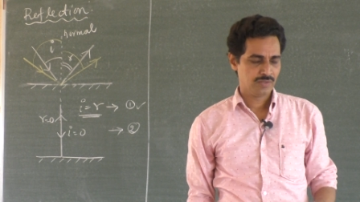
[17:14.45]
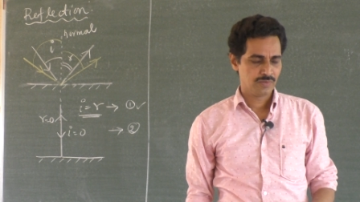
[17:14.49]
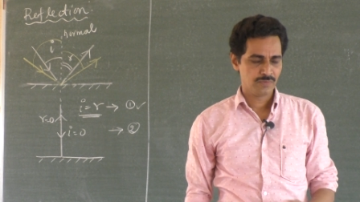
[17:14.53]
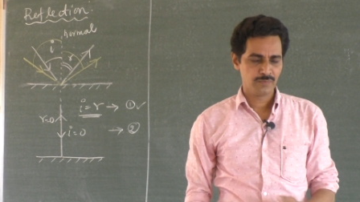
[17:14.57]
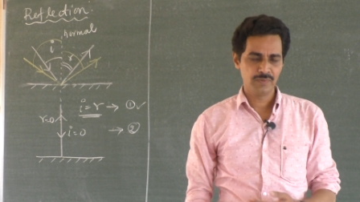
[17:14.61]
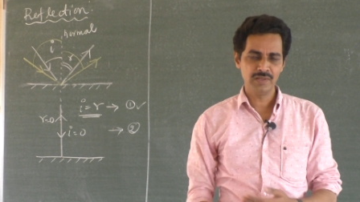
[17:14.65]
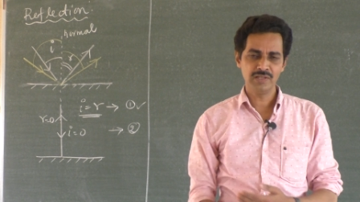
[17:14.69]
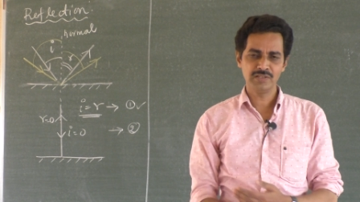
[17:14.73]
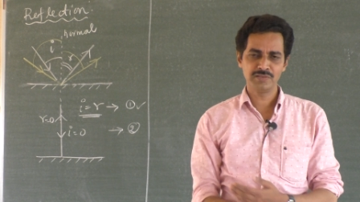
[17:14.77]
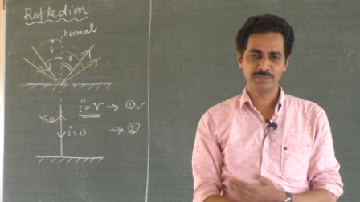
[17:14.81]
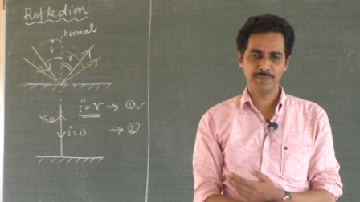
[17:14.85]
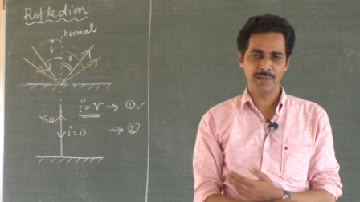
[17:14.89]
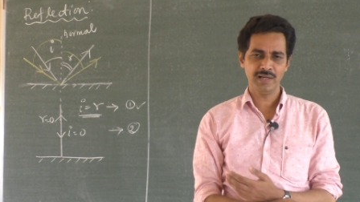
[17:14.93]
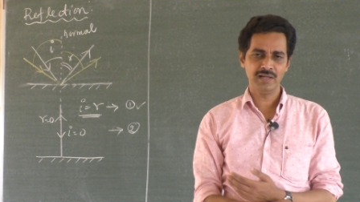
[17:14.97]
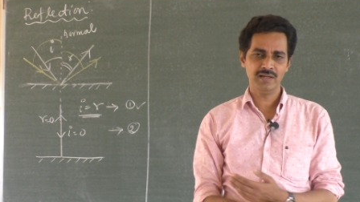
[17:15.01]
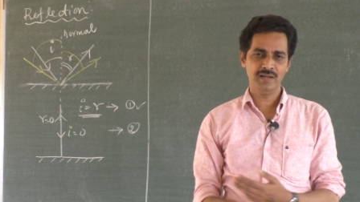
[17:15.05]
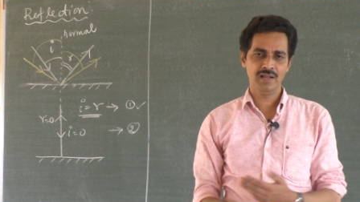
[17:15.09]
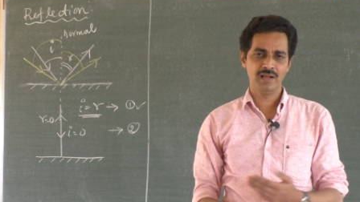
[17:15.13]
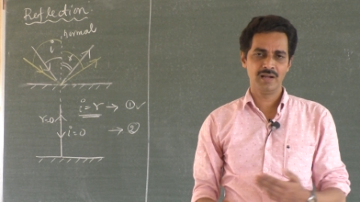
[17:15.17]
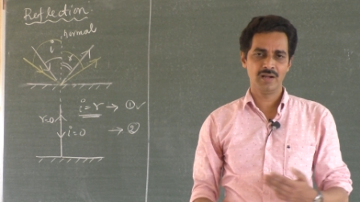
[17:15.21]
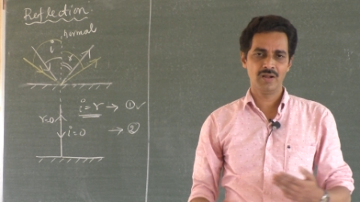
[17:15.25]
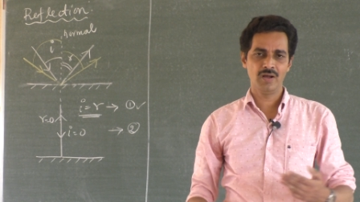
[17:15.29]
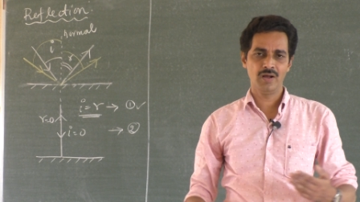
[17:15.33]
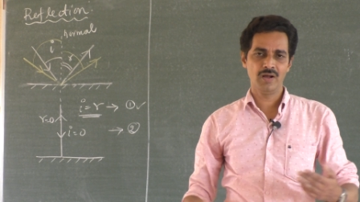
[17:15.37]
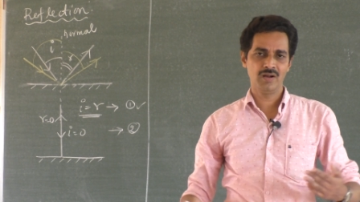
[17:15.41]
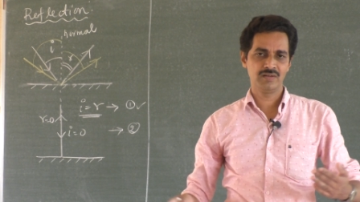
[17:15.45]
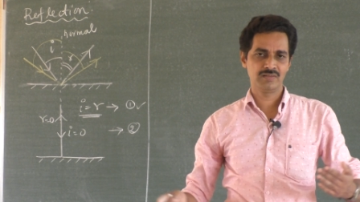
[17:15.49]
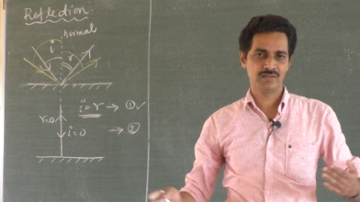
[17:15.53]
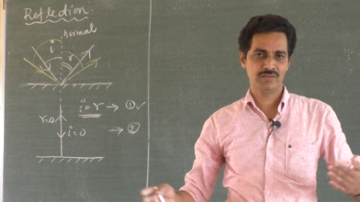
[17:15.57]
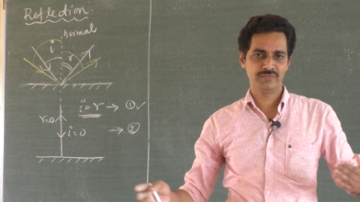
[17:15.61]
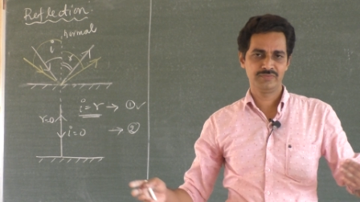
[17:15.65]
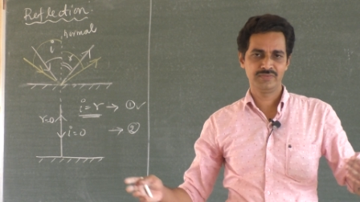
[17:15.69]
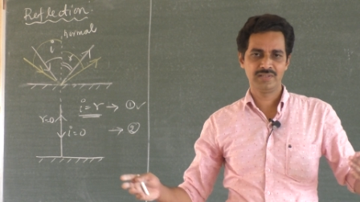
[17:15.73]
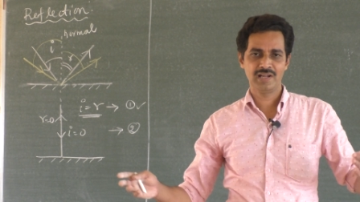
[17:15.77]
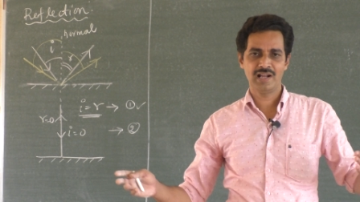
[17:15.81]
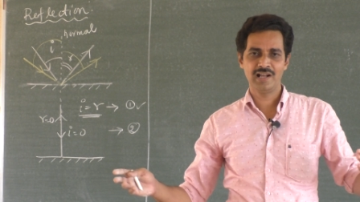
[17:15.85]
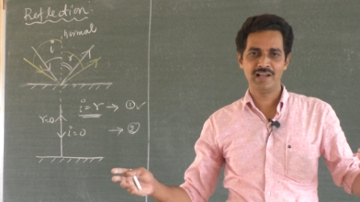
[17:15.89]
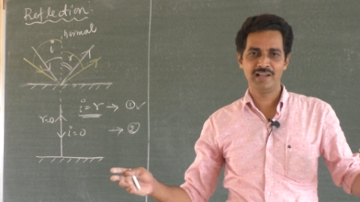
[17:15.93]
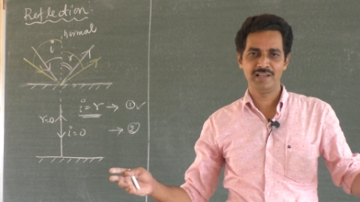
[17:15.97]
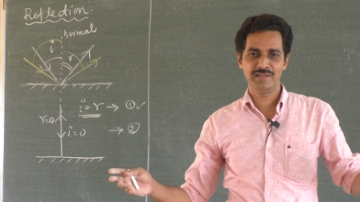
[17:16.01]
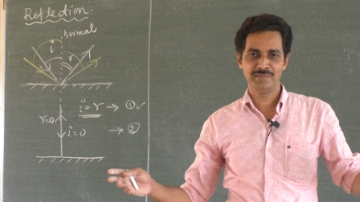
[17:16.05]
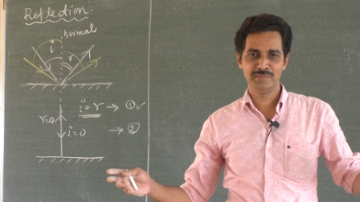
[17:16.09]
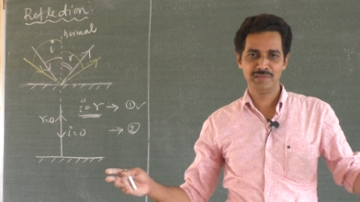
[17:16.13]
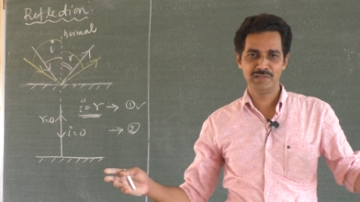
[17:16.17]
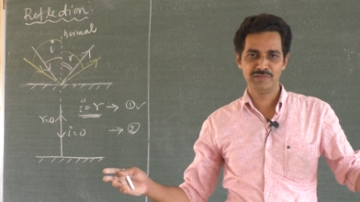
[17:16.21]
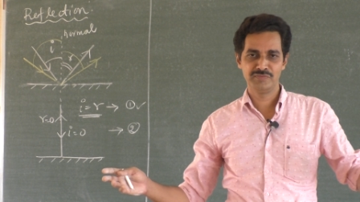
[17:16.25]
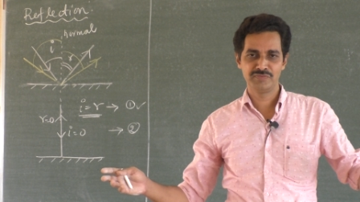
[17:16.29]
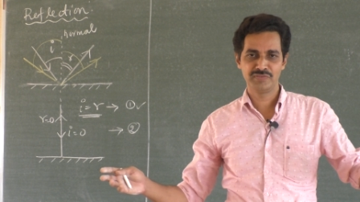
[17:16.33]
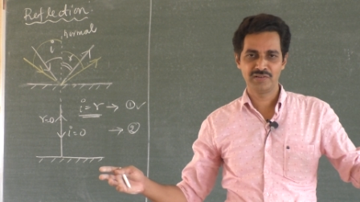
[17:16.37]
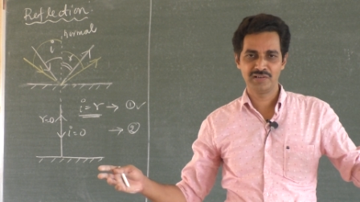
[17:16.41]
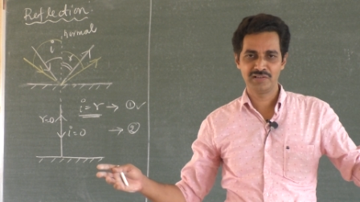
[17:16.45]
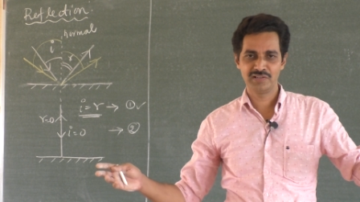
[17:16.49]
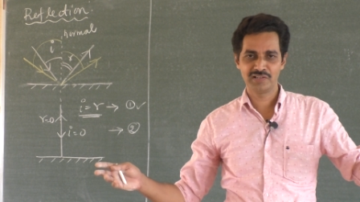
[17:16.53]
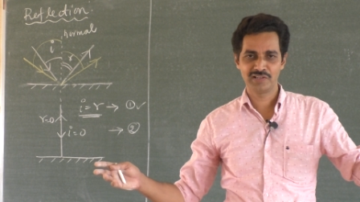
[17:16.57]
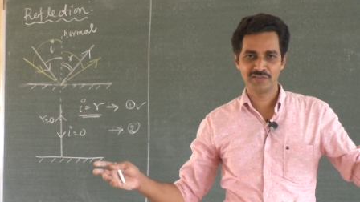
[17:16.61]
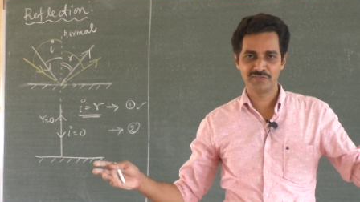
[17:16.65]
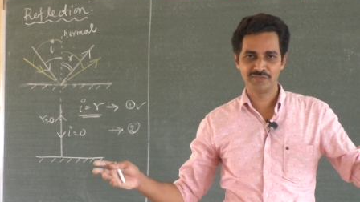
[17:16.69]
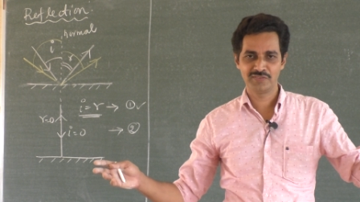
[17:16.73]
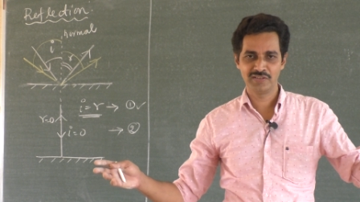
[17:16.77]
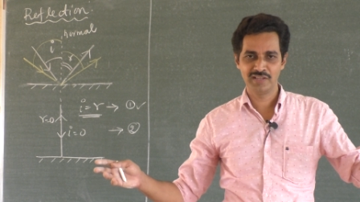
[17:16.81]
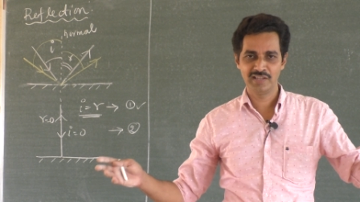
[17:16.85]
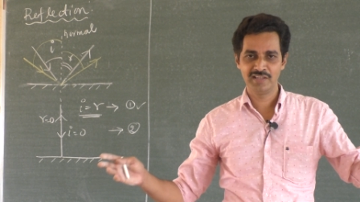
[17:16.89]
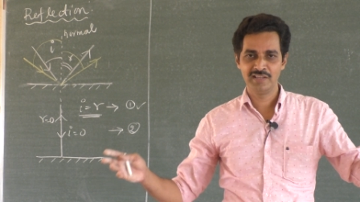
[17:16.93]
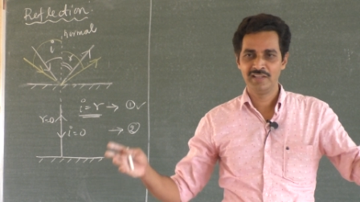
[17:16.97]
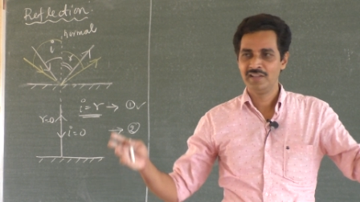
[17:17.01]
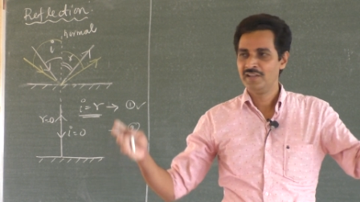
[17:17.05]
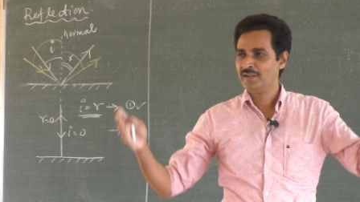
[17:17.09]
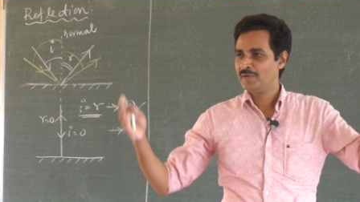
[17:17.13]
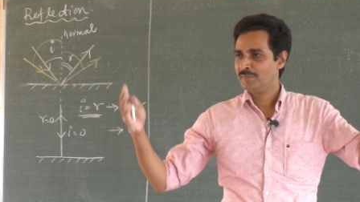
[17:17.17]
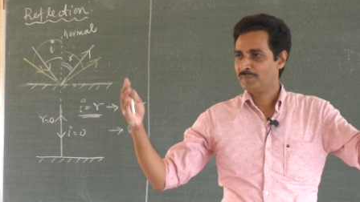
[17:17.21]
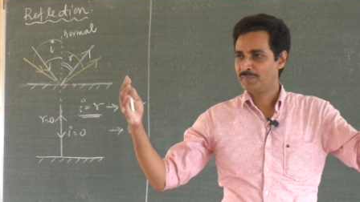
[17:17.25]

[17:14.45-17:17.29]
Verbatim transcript: We spend a lot of time in front of a